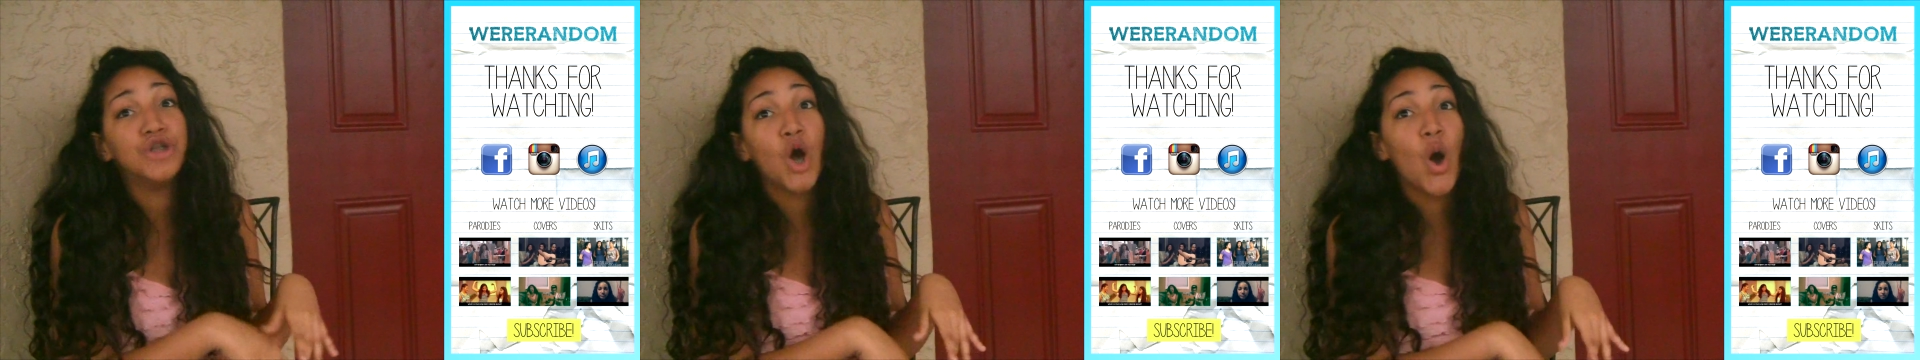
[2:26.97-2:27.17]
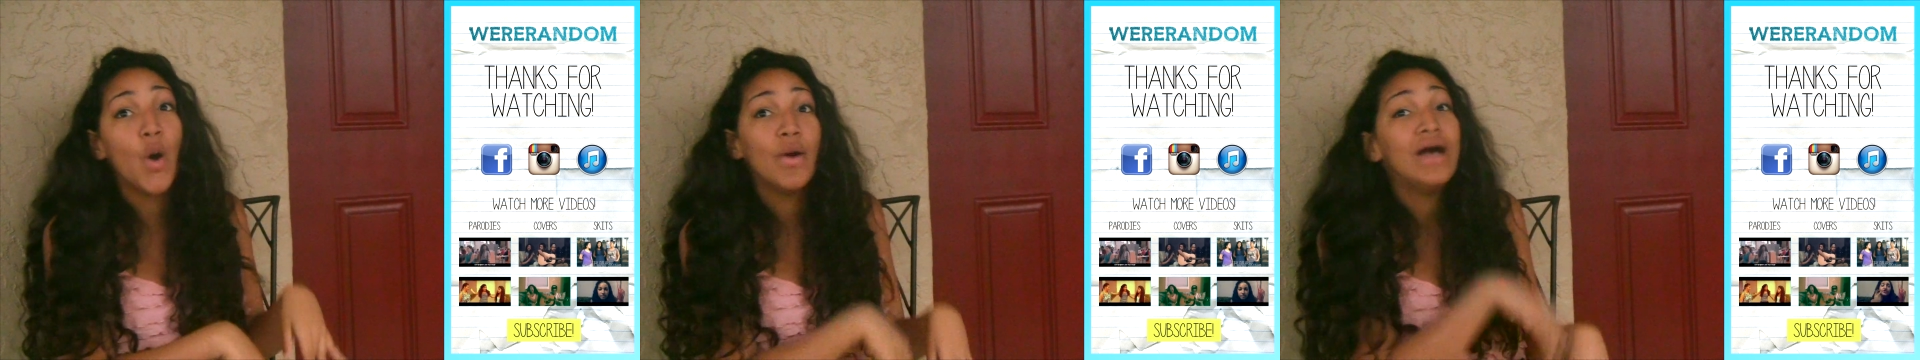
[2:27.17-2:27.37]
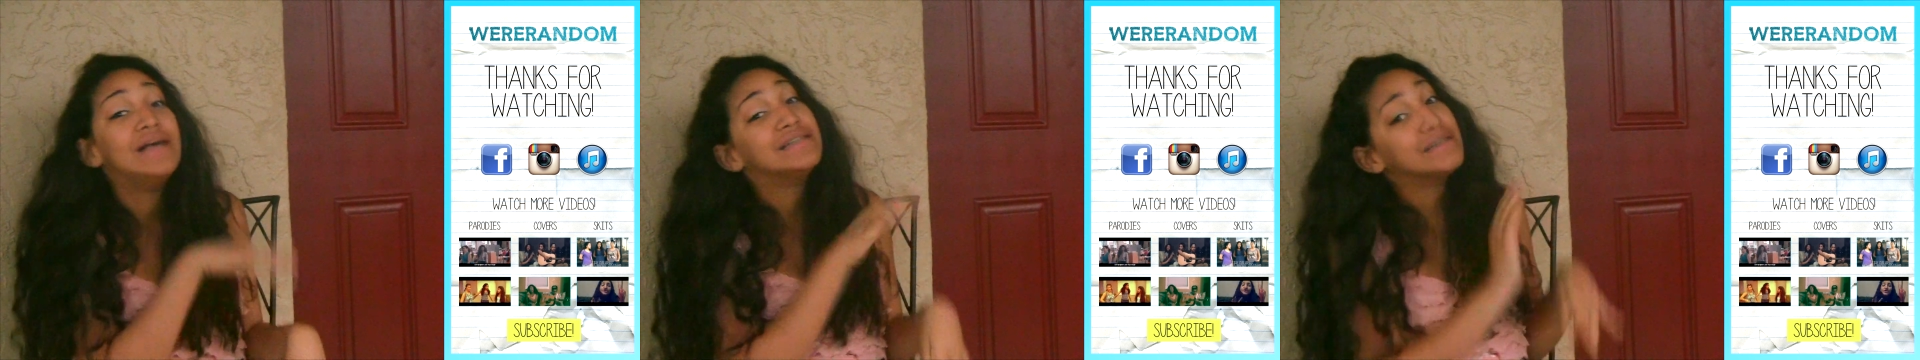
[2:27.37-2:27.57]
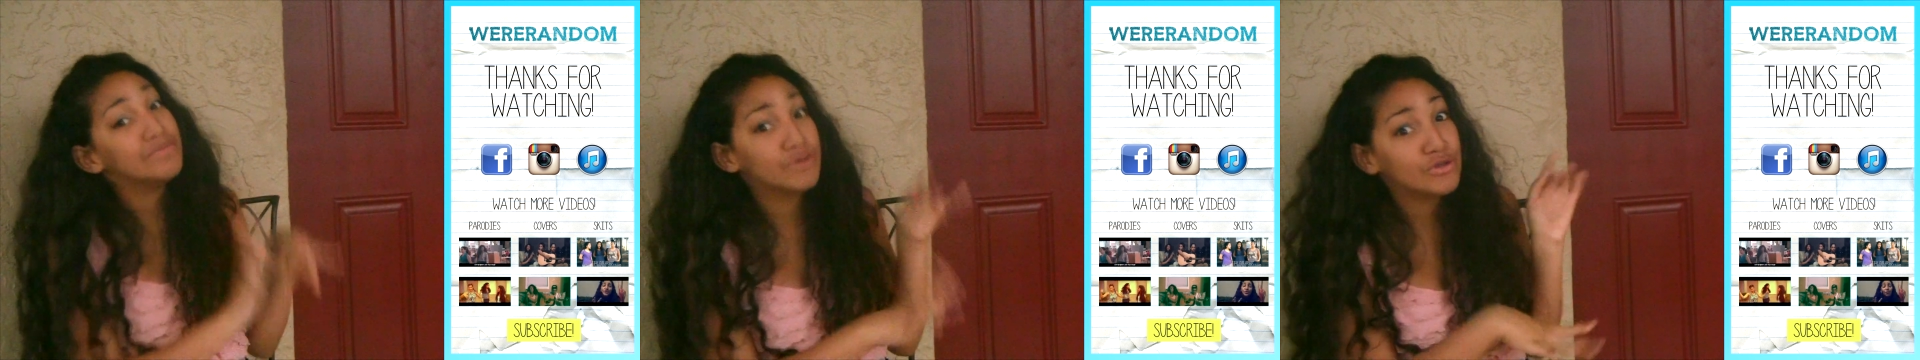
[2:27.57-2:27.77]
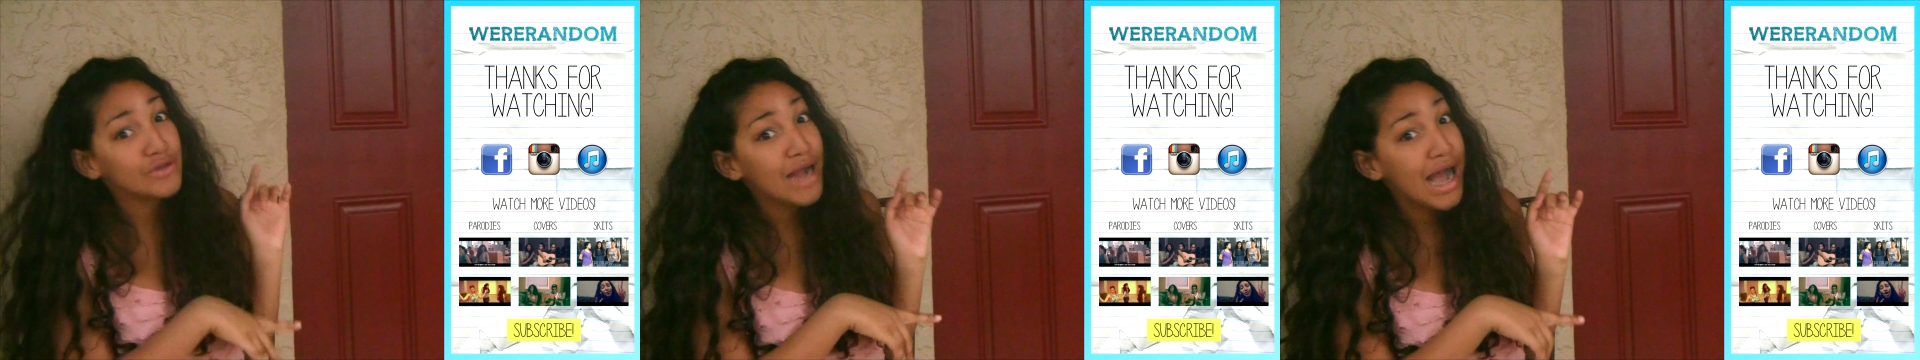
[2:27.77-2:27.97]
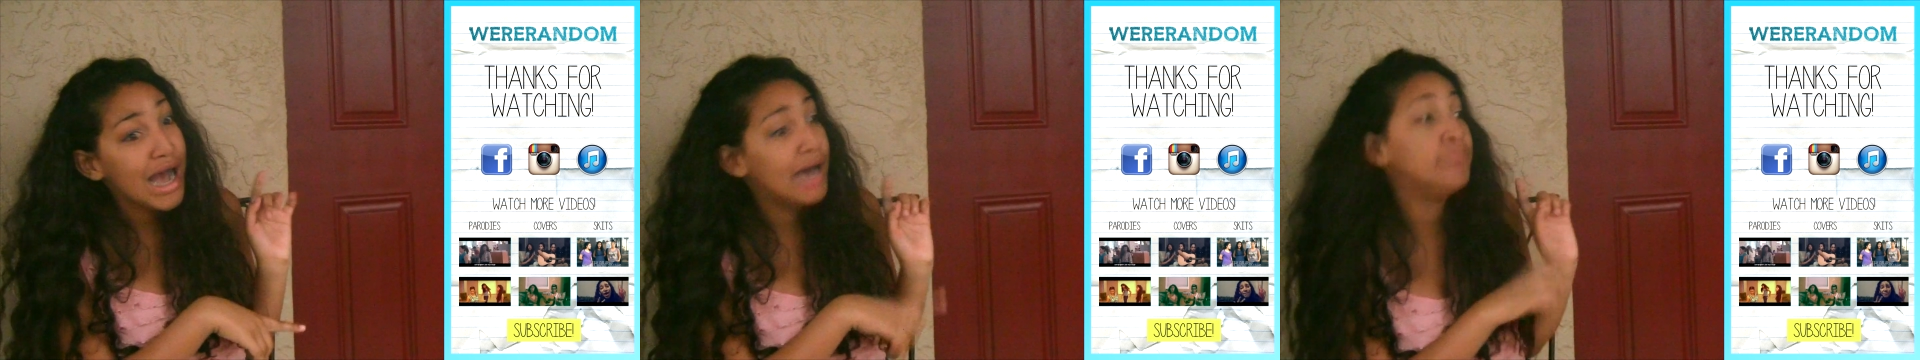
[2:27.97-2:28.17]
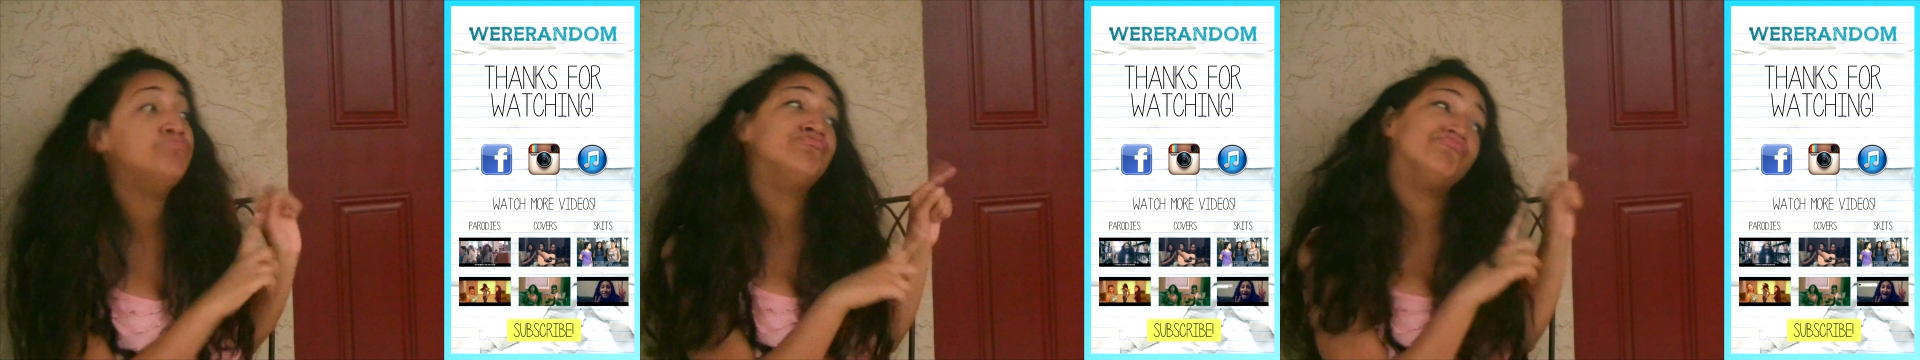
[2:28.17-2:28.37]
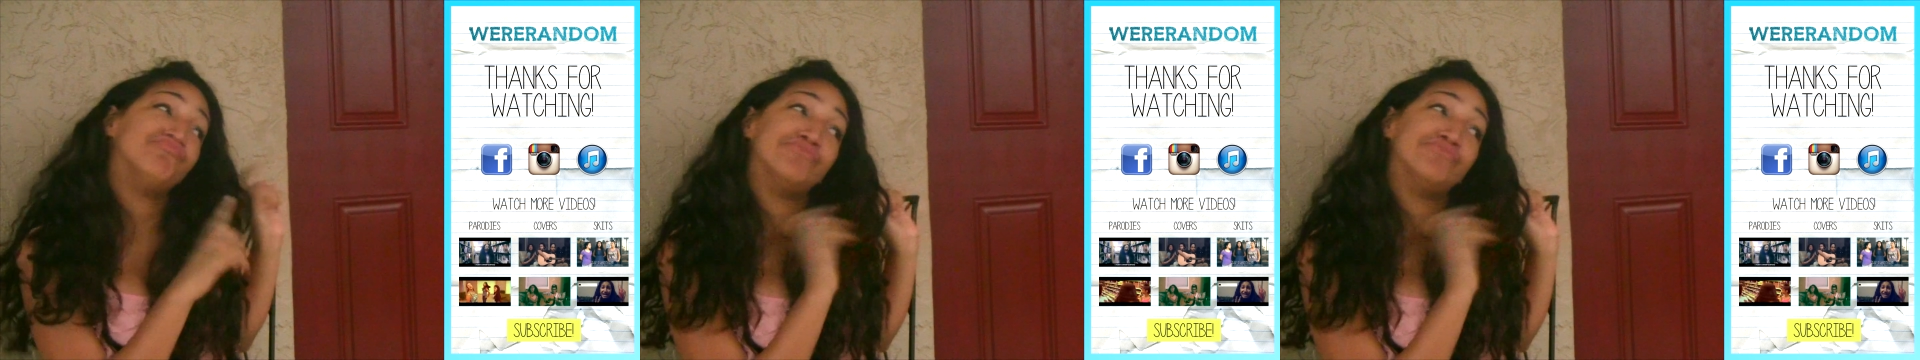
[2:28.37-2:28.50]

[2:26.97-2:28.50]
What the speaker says: you know, subscribe.